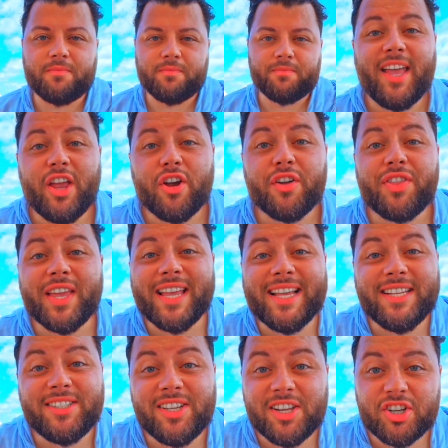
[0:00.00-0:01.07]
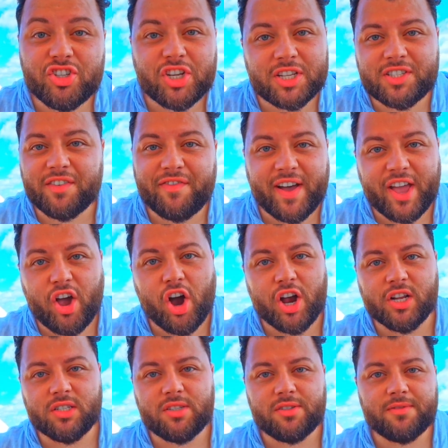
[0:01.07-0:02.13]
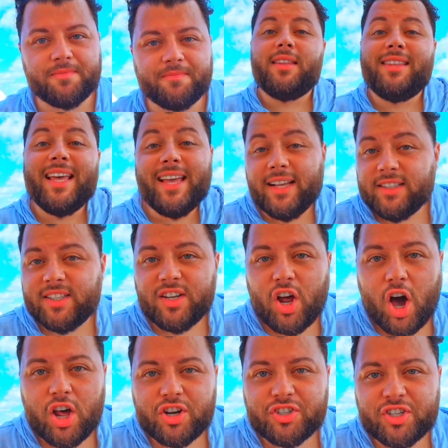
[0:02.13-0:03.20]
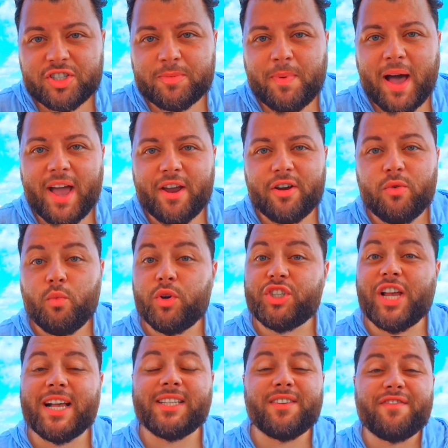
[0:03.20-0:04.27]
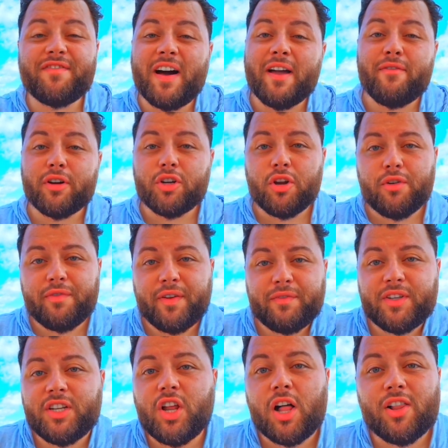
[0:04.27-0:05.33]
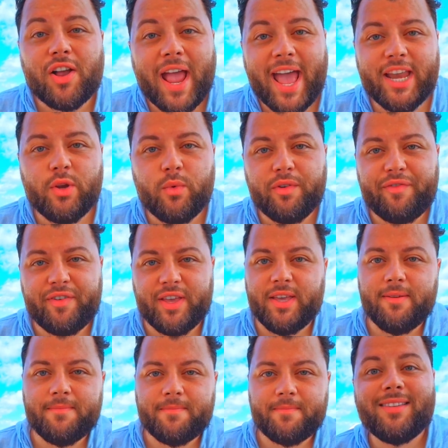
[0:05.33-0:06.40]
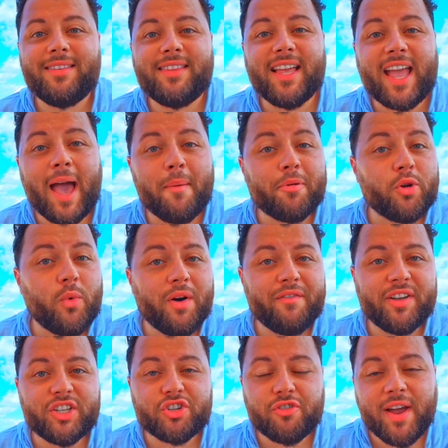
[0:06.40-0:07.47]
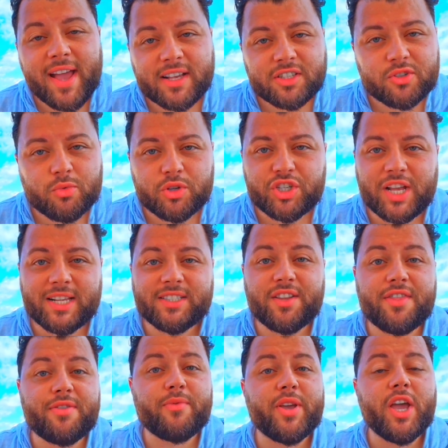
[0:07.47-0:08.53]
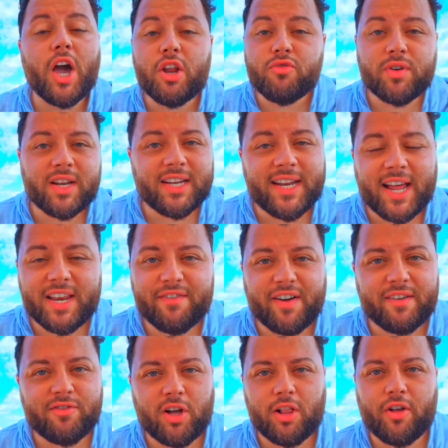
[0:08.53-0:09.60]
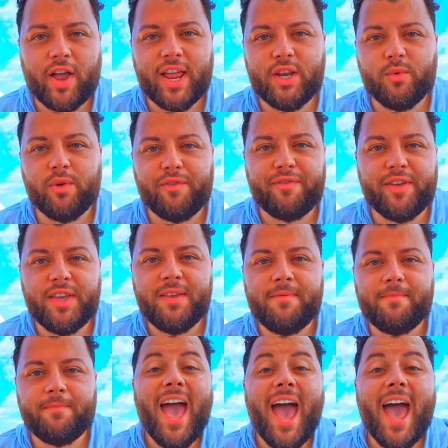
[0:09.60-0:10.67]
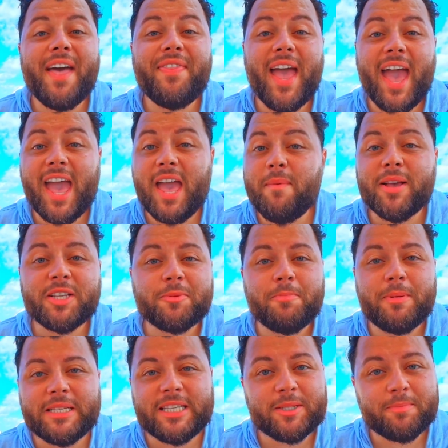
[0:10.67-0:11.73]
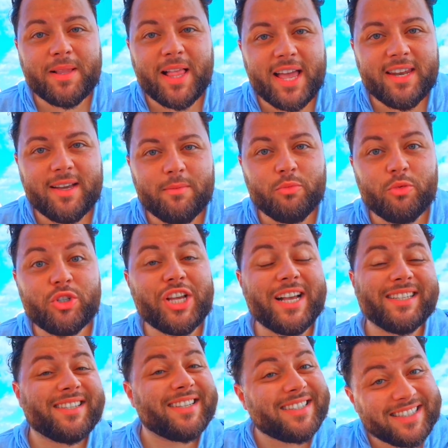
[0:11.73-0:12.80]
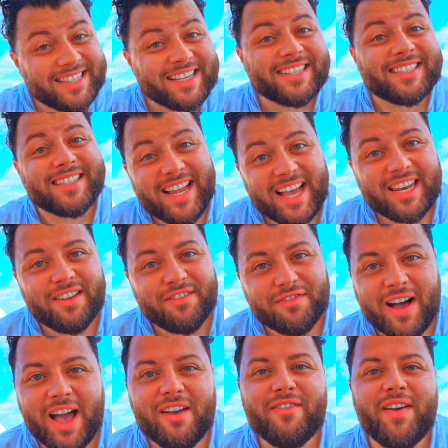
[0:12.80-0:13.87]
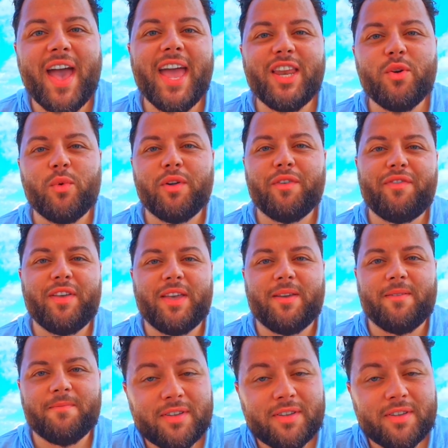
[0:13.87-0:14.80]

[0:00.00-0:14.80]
Here are the easy to justify cards. The Hilton Honors Aspire, which has a $550 annual fee, the Capital One Venture X, which has a $395 annual fee, and the AmEx Business Platinum, which has a $695 annual fee.